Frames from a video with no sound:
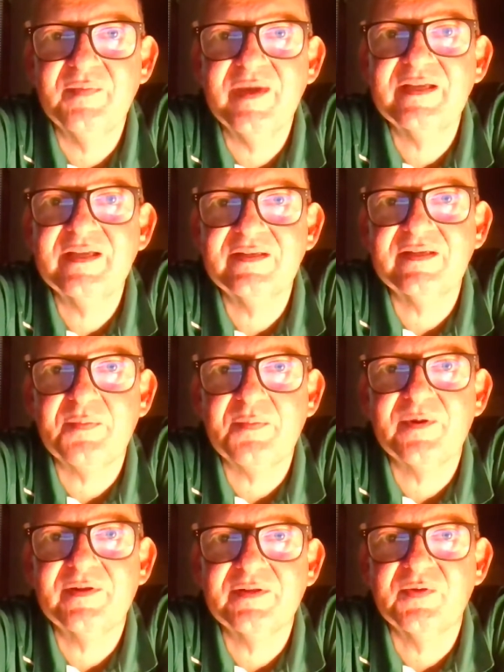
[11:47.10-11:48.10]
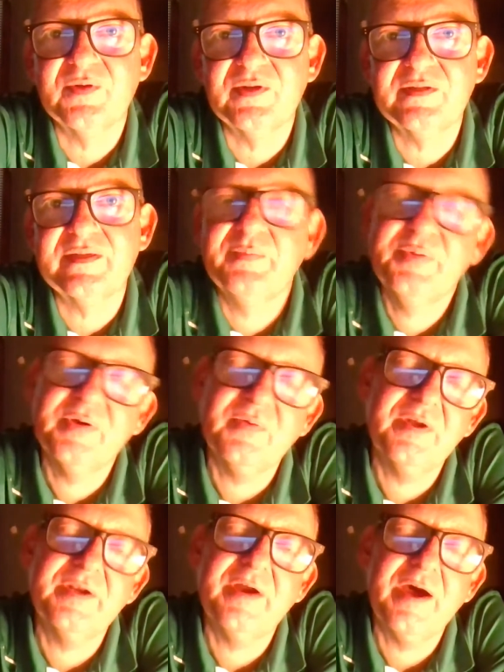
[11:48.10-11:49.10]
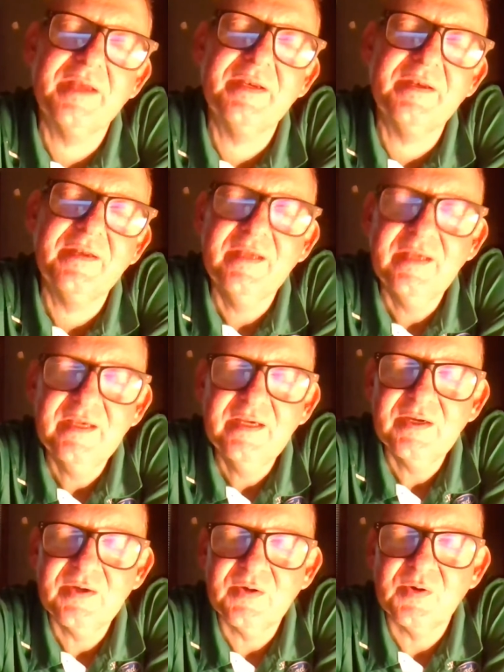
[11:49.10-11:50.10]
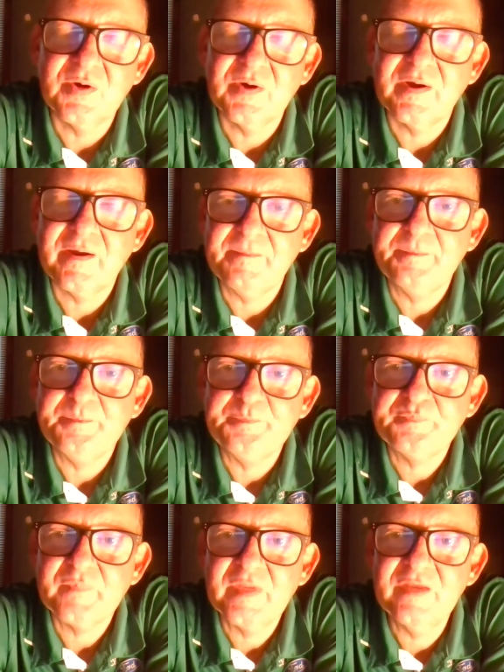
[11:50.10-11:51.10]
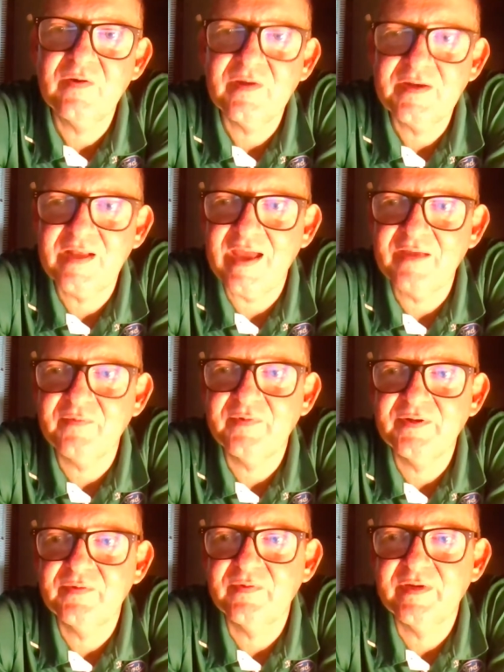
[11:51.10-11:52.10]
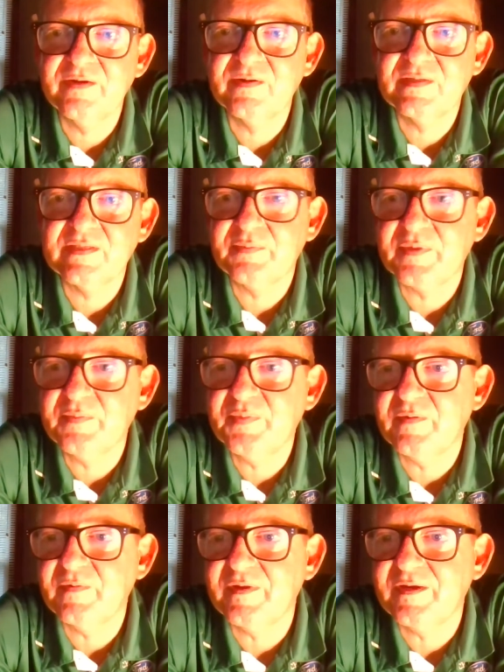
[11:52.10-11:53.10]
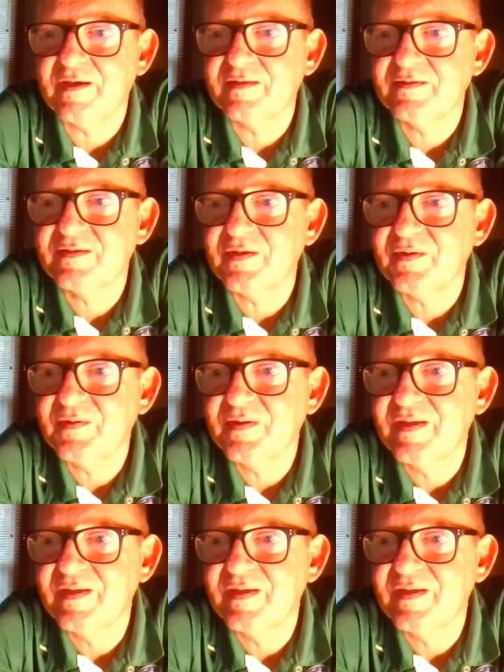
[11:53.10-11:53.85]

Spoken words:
making supper on the grill, something, put one on, or at night when you're reading or something, put one on. So